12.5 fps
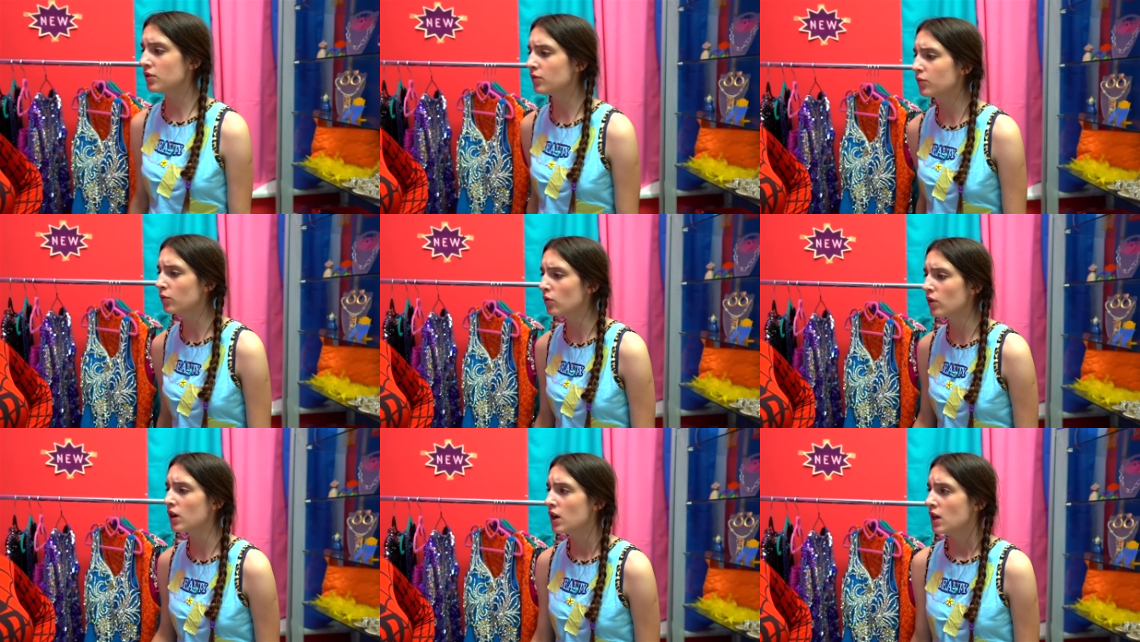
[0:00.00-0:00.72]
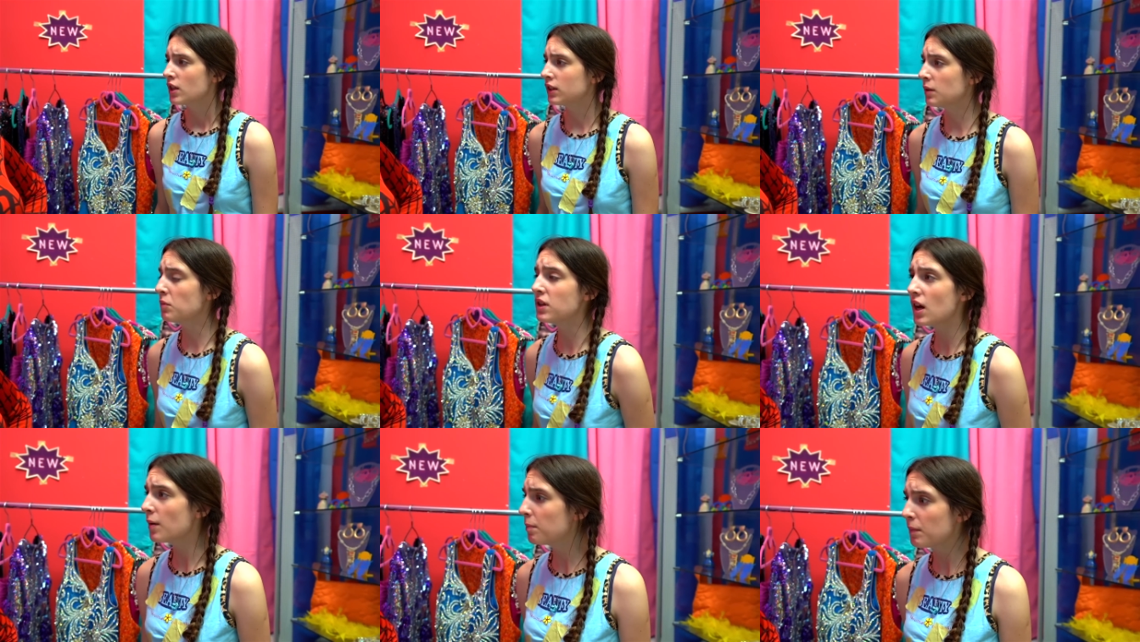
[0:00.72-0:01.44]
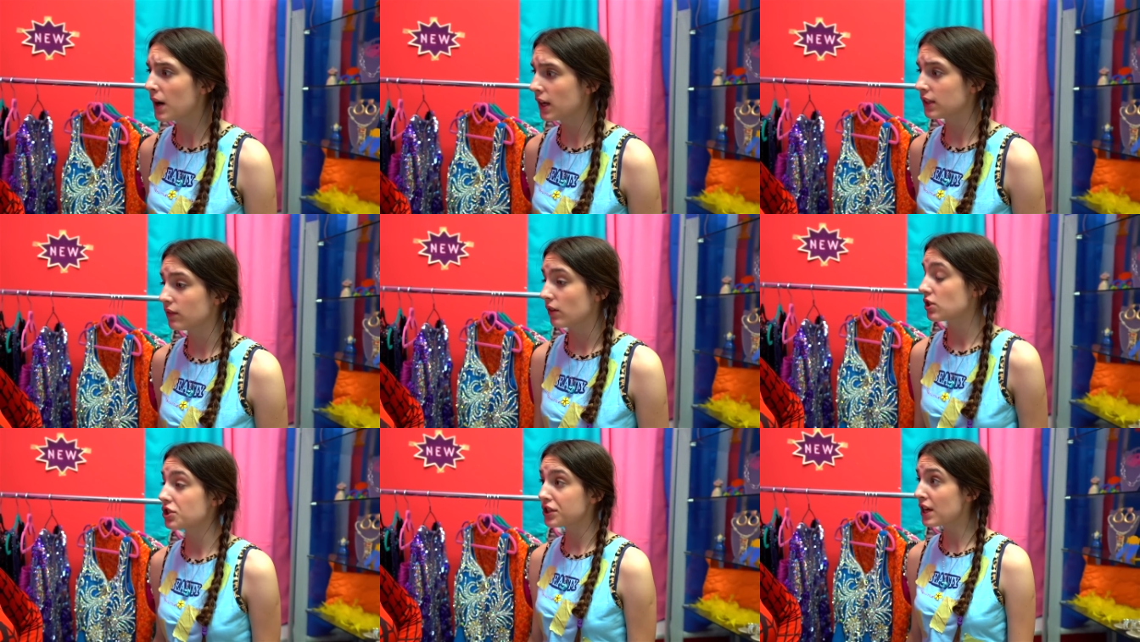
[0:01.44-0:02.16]
You what? You're fooling
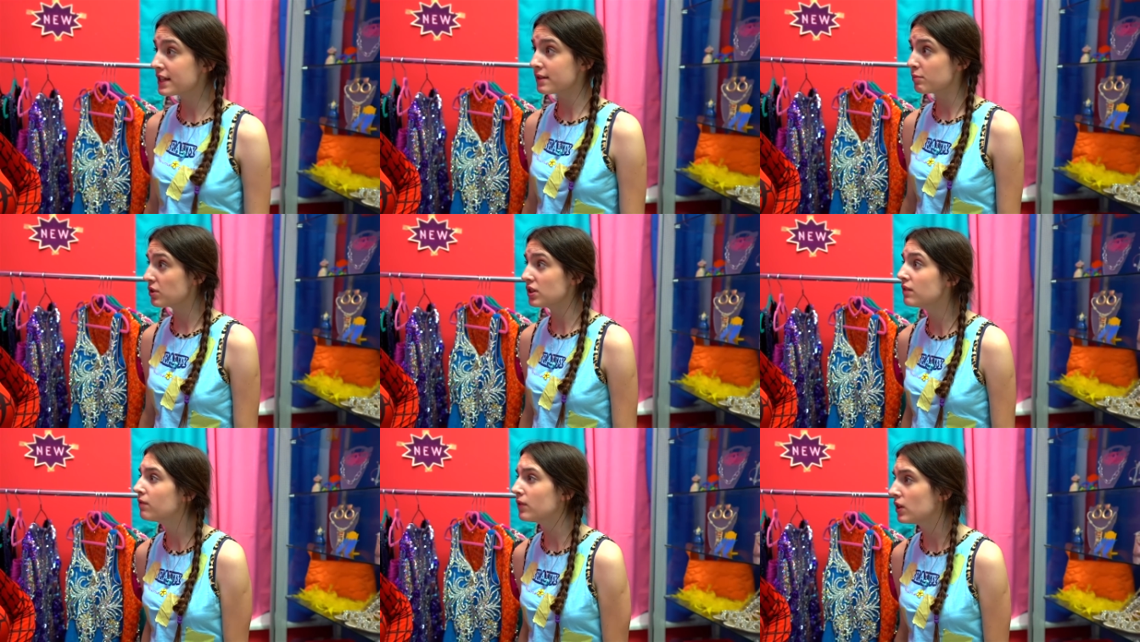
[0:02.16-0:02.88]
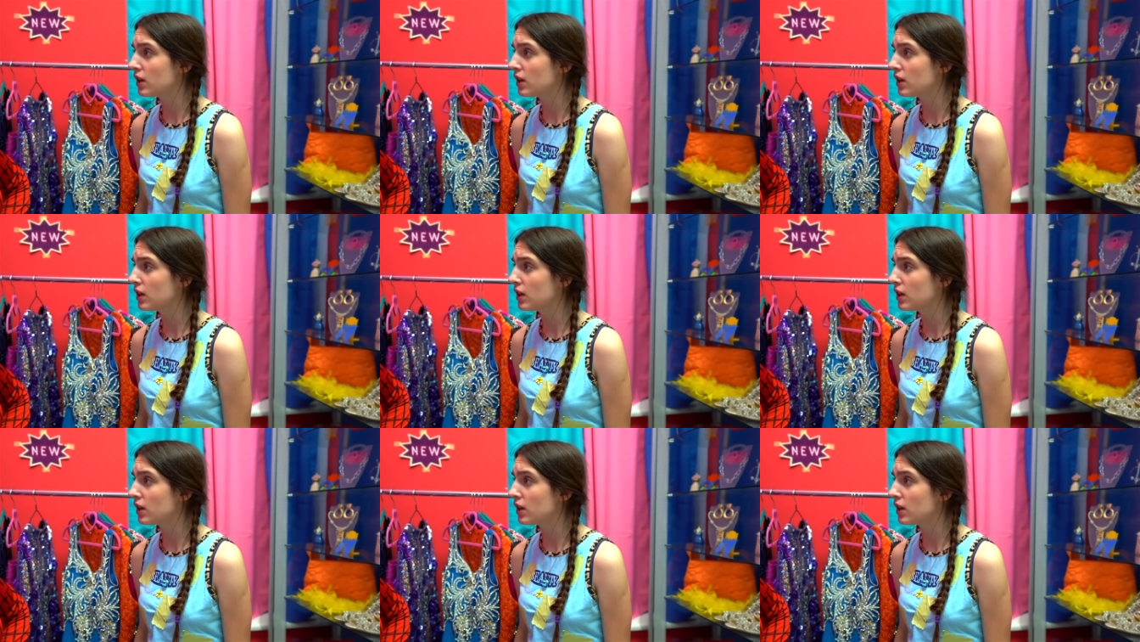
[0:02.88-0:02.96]
me. I don't believe